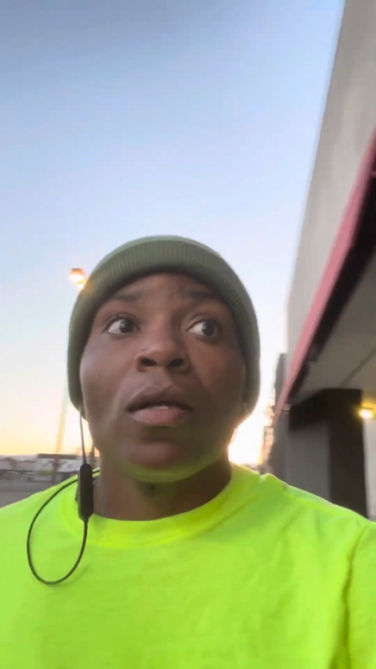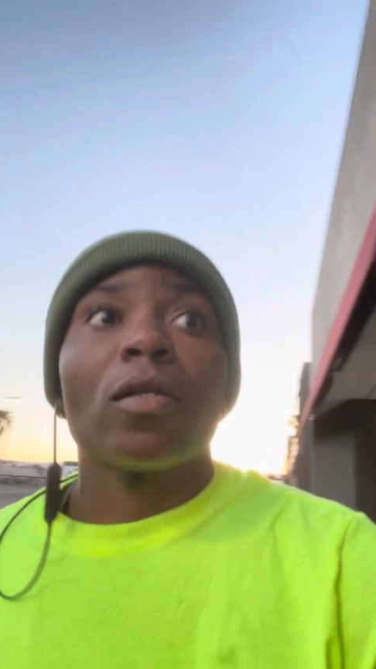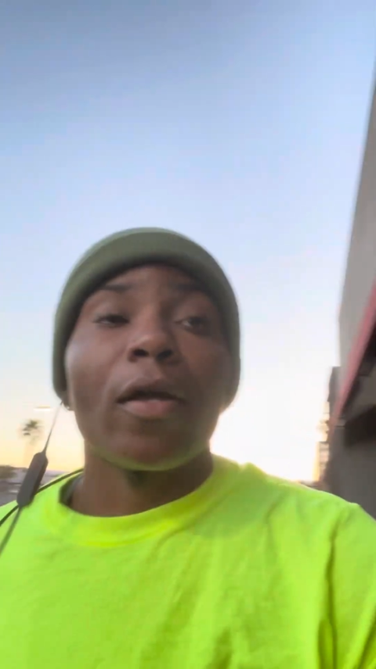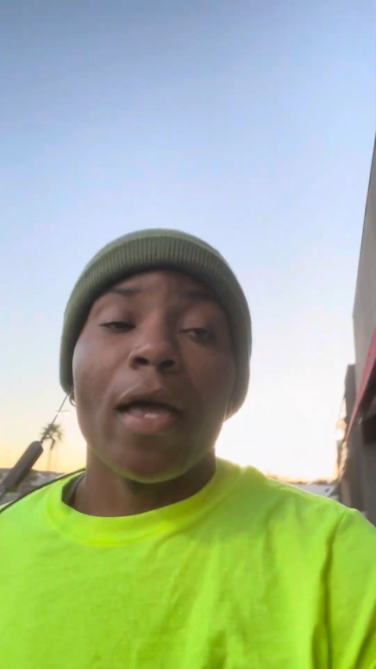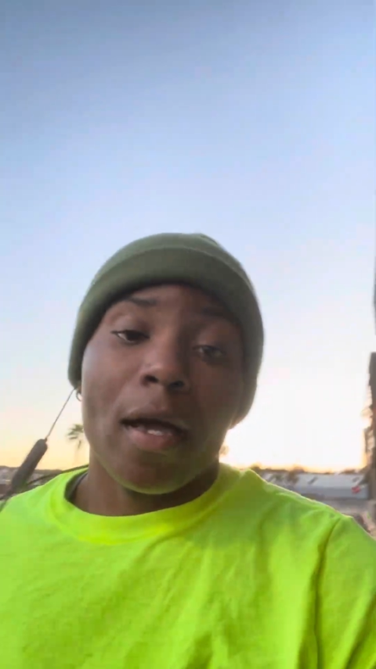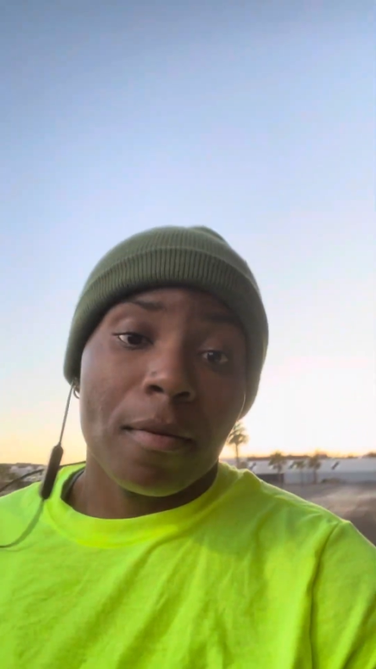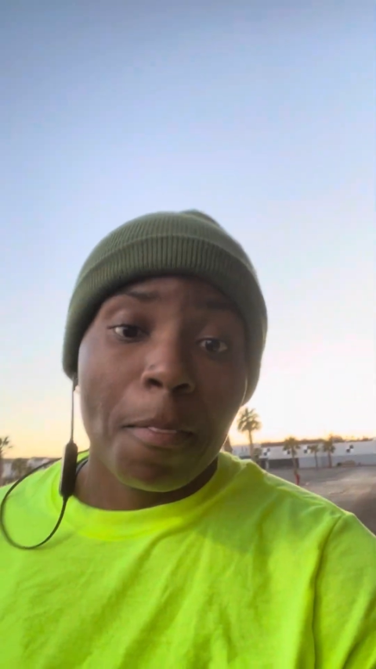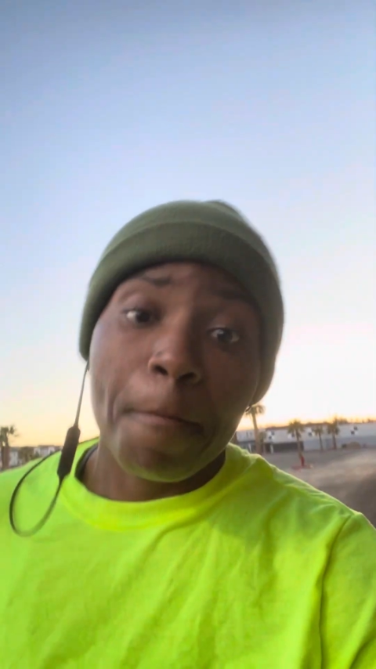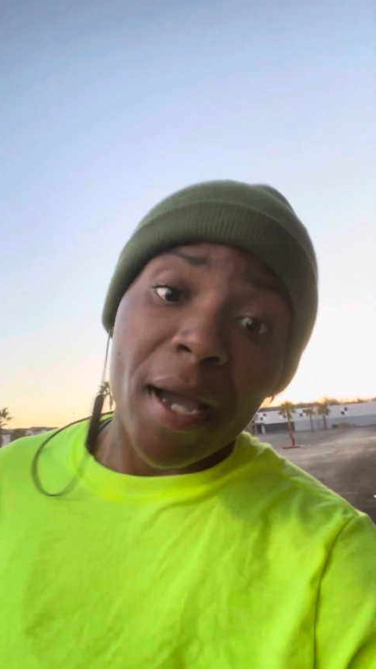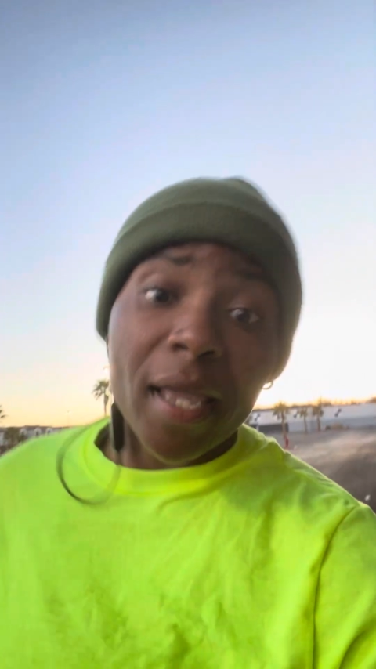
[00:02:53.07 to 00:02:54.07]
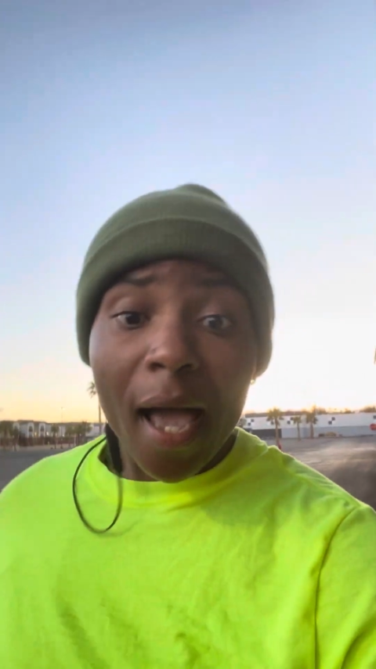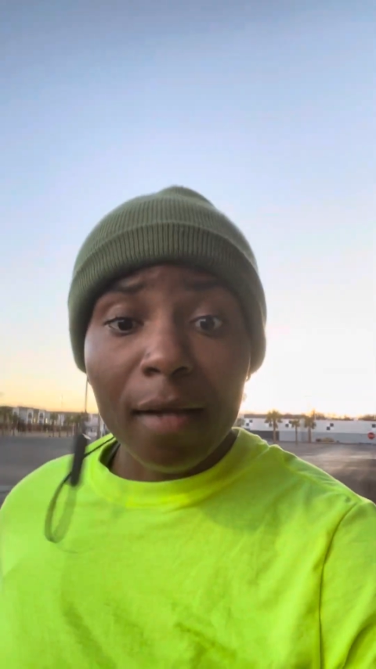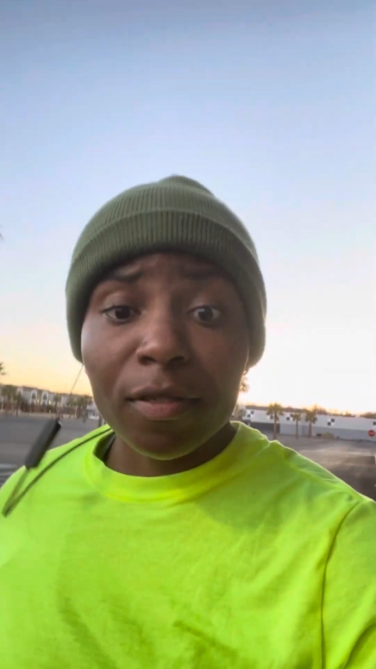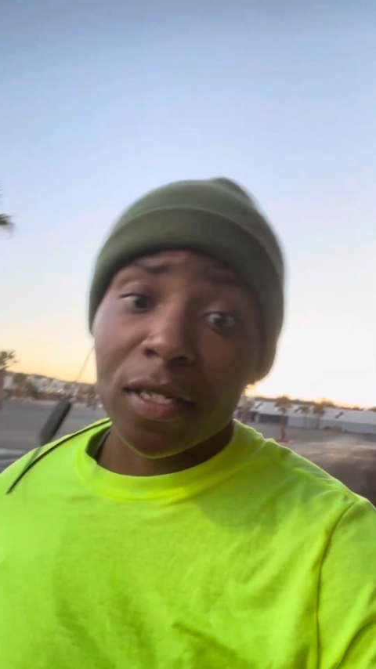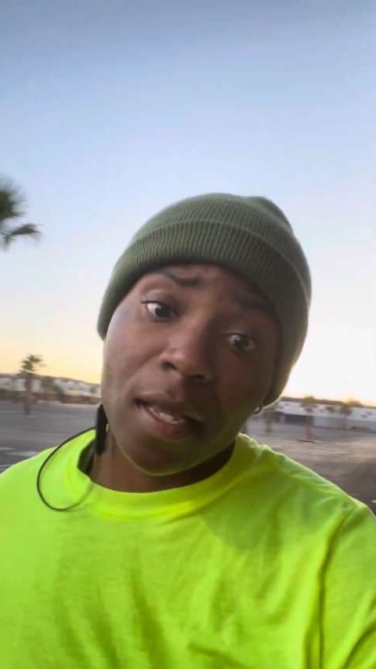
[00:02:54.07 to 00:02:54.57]
So yeah. But yeah,
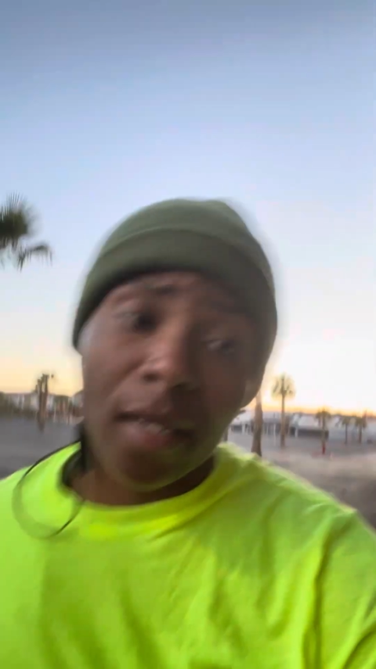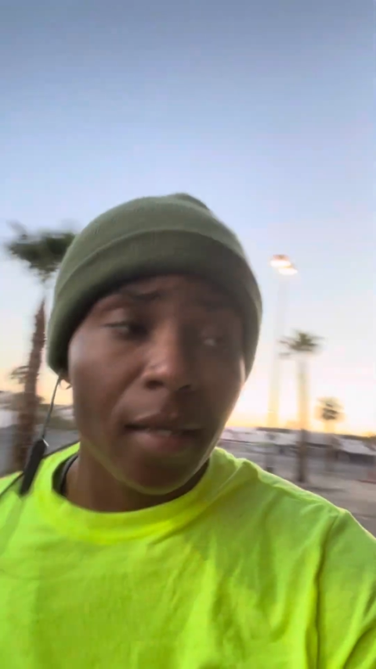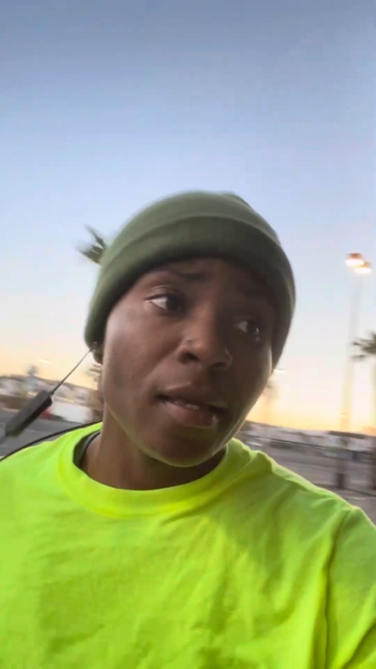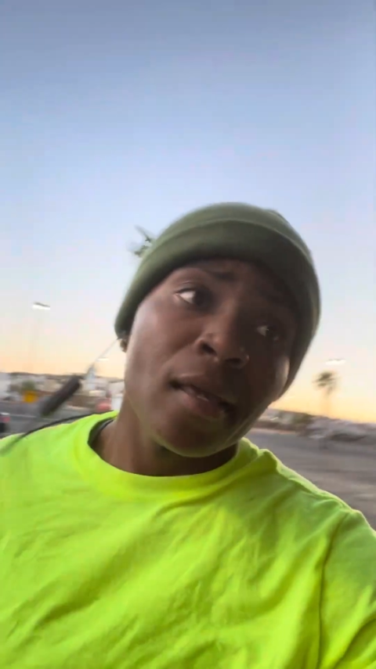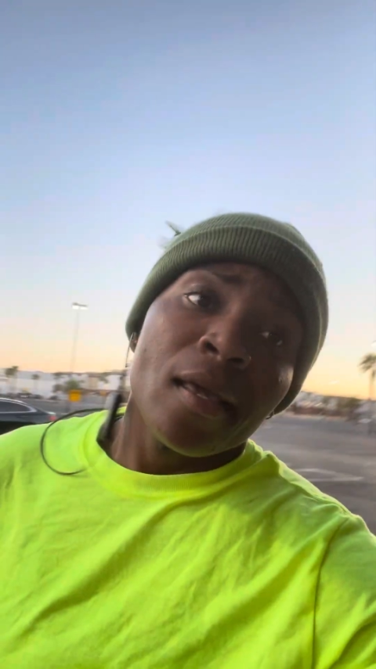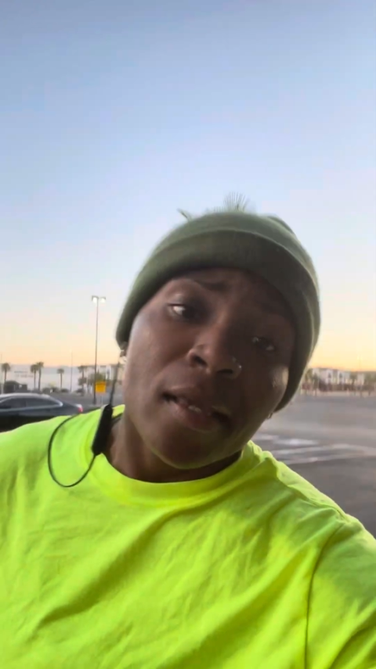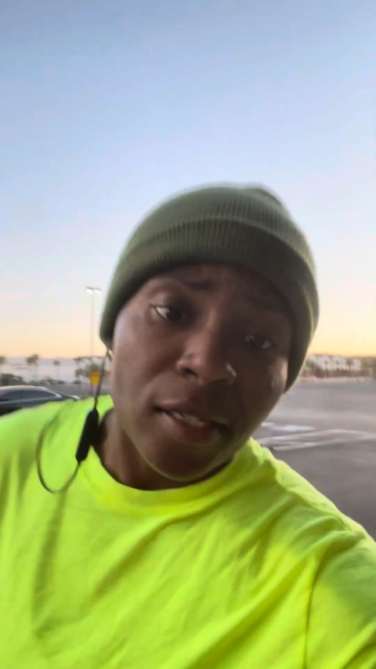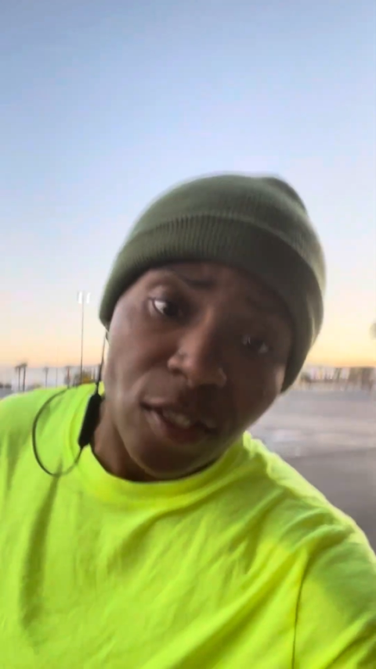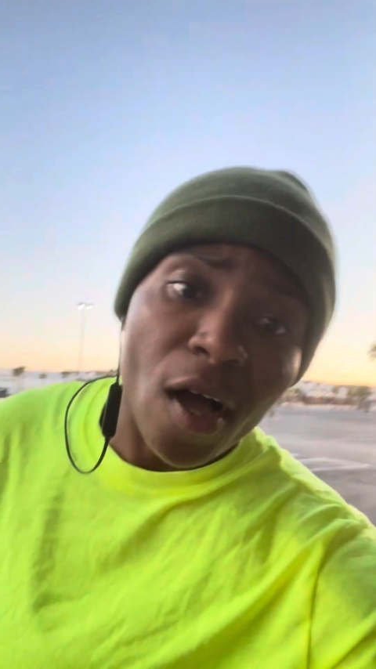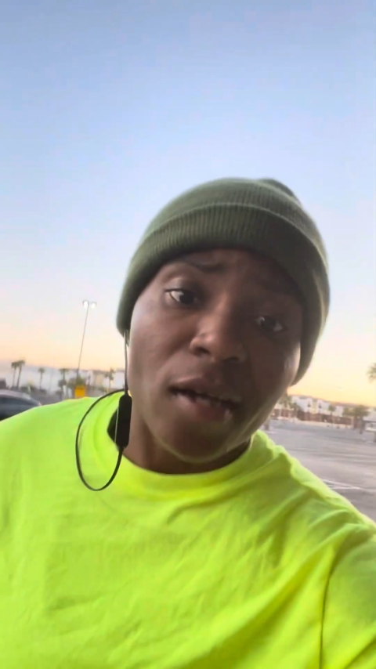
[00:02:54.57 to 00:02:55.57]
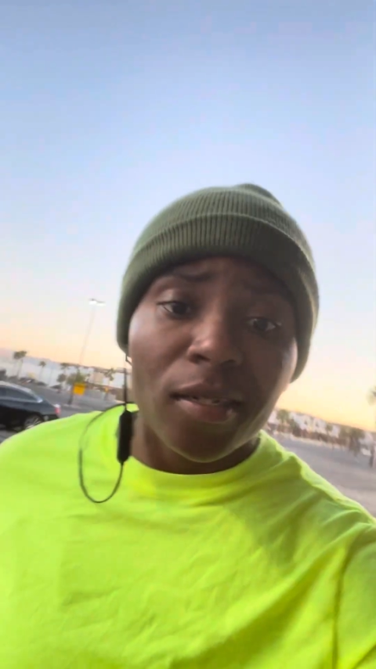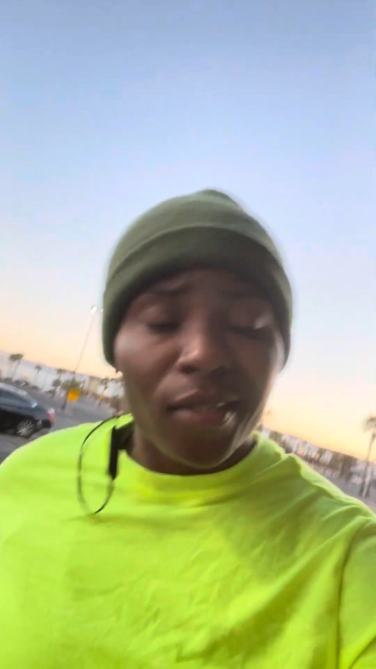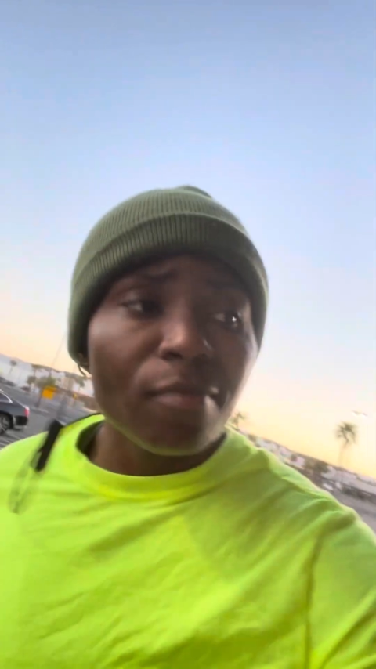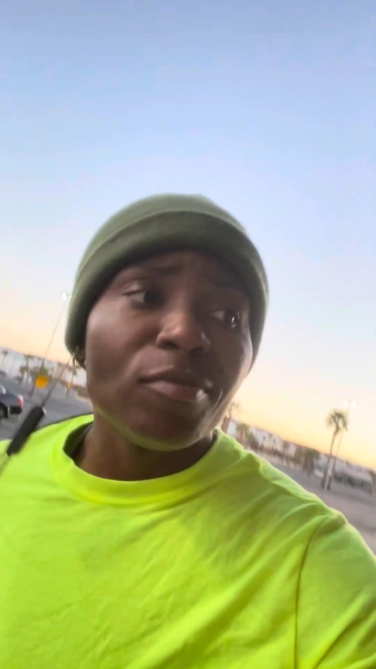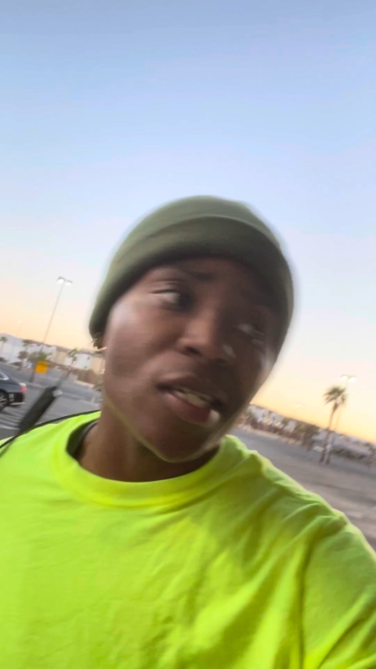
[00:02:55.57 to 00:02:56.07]
I'm just saying, get y'all in the
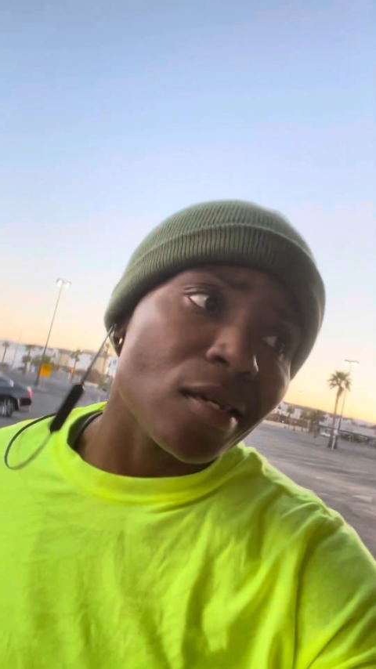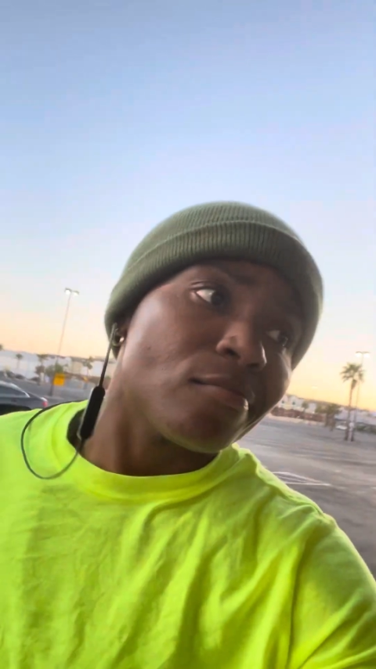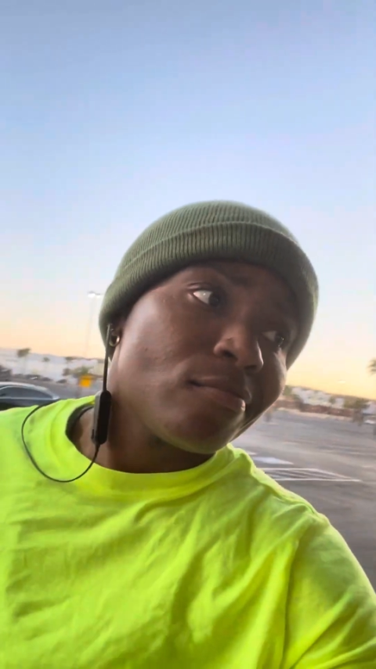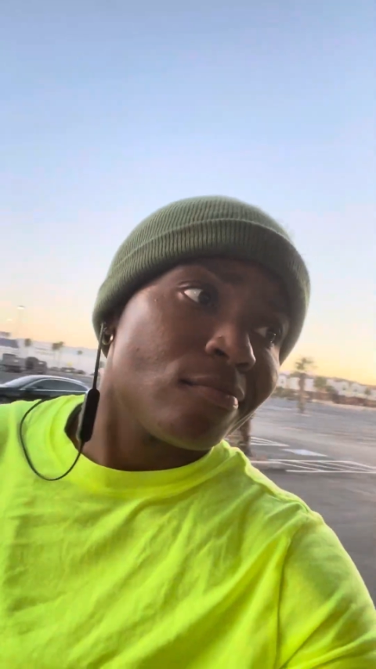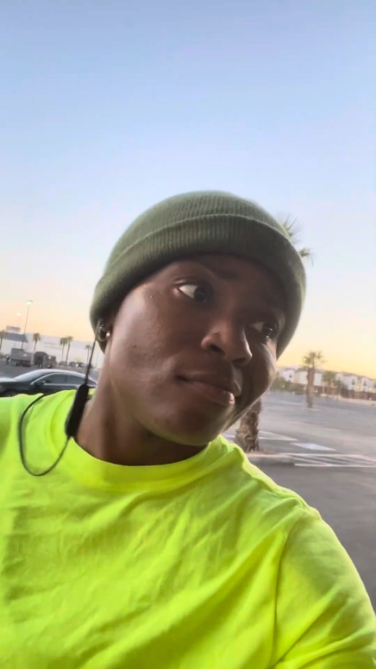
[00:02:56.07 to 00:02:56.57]
gym gym.